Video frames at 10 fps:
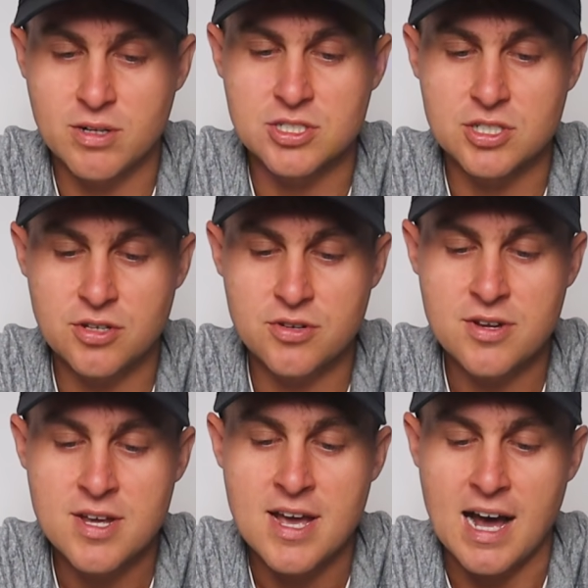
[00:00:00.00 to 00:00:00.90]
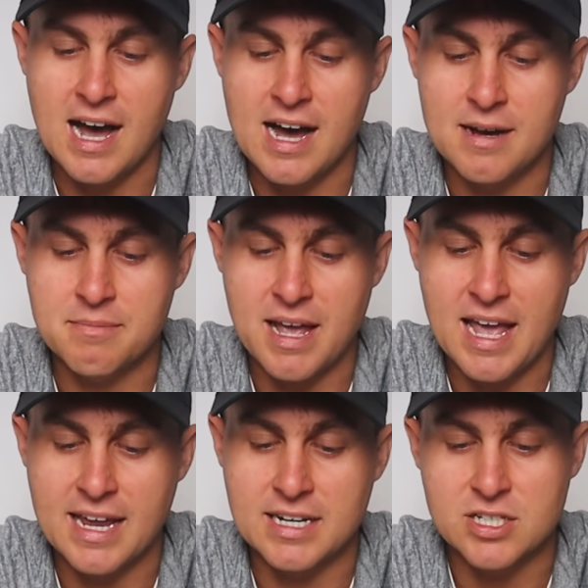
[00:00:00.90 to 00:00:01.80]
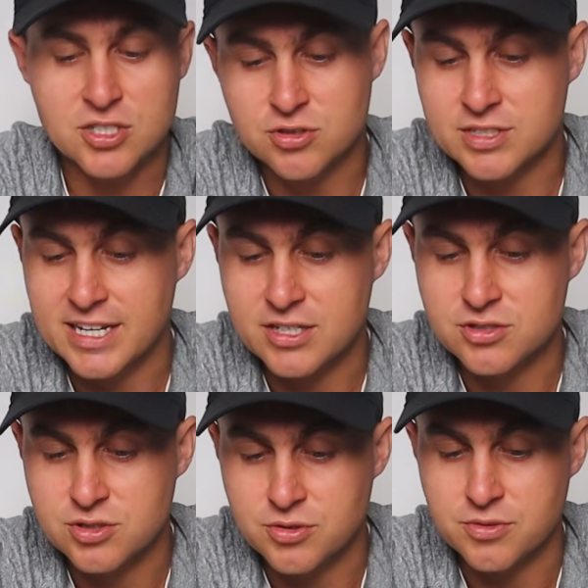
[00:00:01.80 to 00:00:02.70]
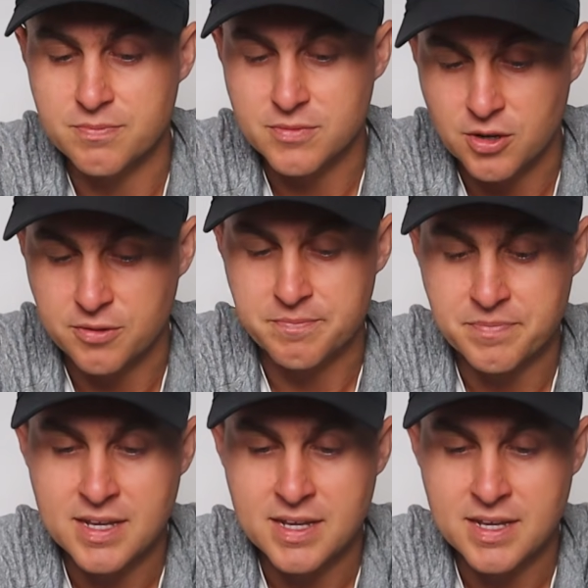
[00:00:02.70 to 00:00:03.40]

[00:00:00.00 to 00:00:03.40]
ones you do, and it shouldn't take you too long.